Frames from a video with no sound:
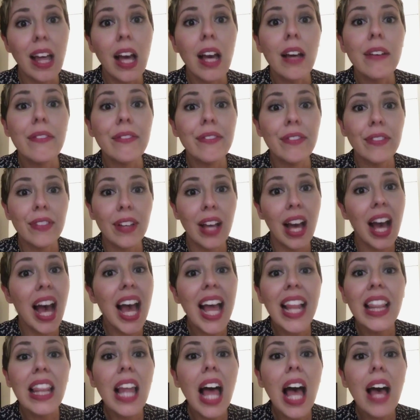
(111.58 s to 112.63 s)
And love,
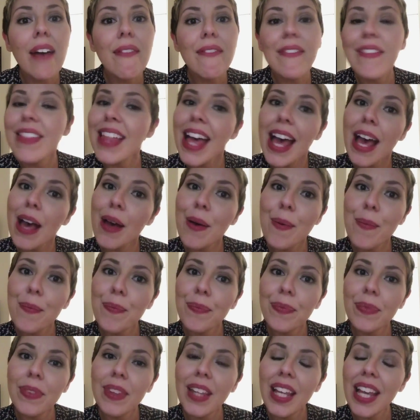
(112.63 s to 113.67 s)
I love
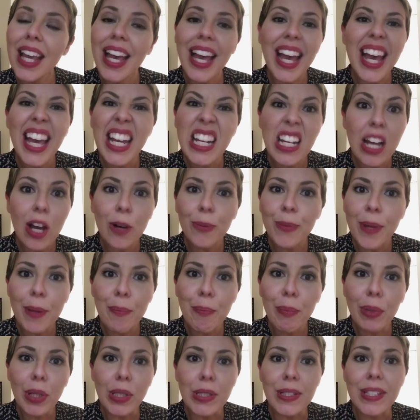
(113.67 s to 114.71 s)
them. And no
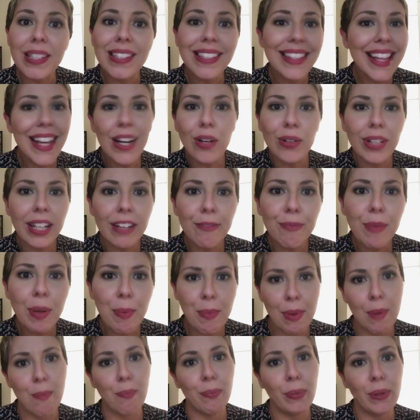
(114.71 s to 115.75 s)
pimples. They don't give
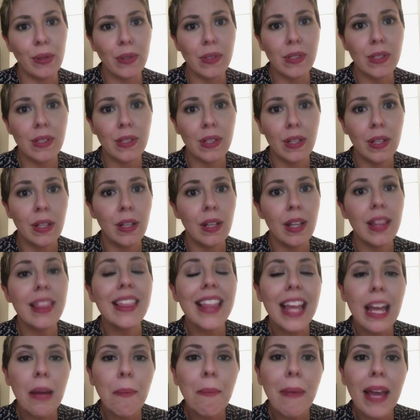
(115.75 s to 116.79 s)
me pimples.
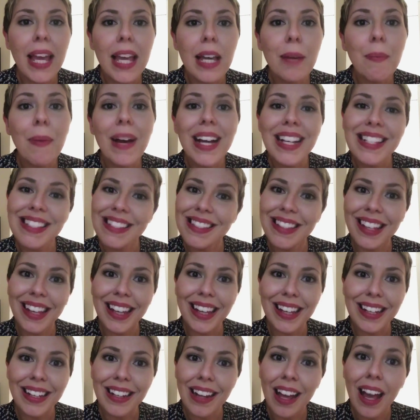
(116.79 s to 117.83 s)
They make my
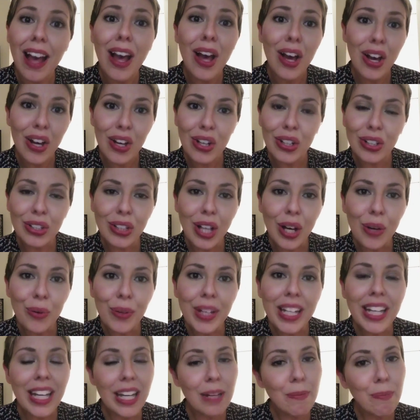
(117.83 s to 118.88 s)
skin
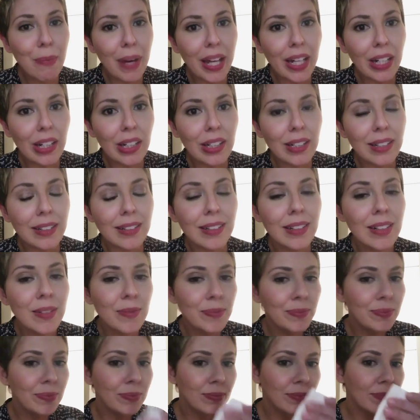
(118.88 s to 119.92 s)
glowy and better
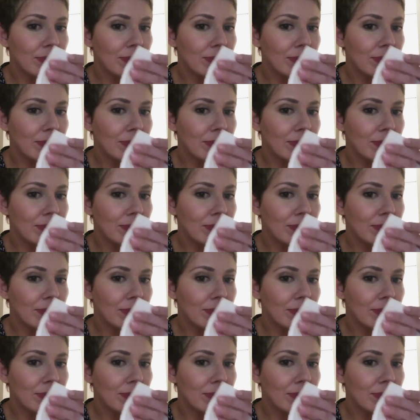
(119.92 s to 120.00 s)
